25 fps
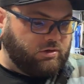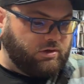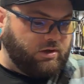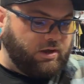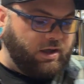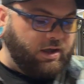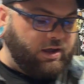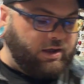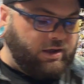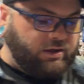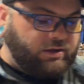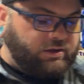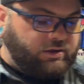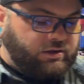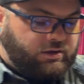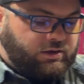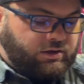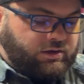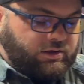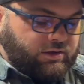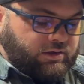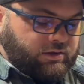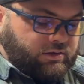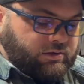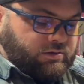
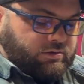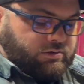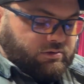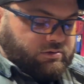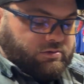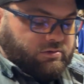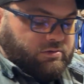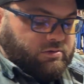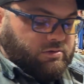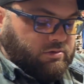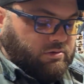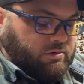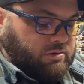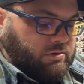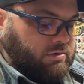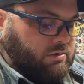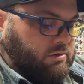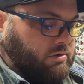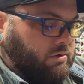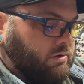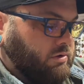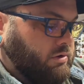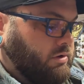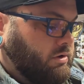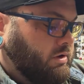I
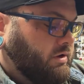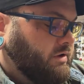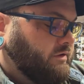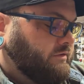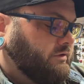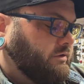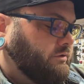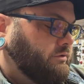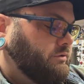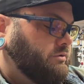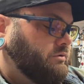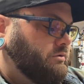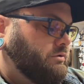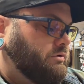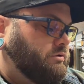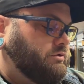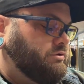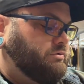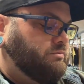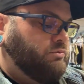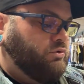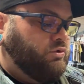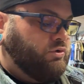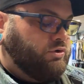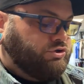guess I'll do a little
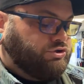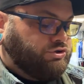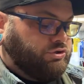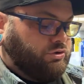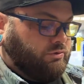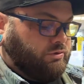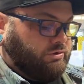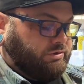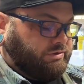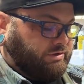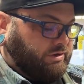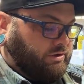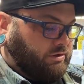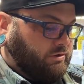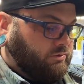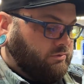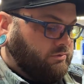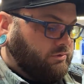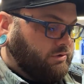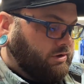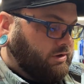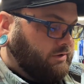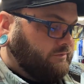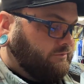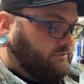more show and tell,
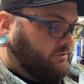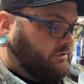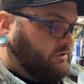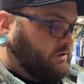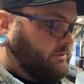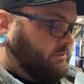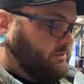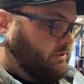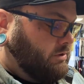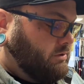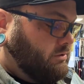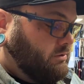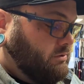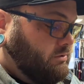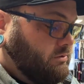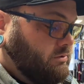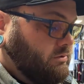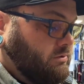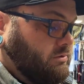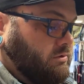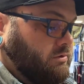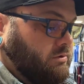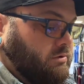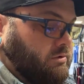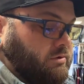whatever. I mean,
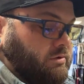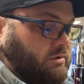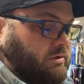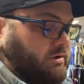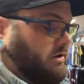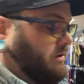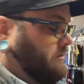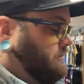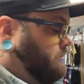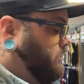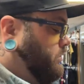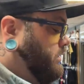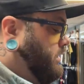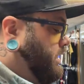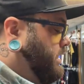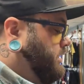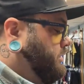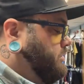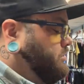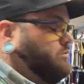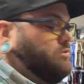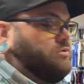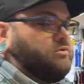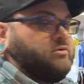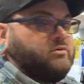that's what I do.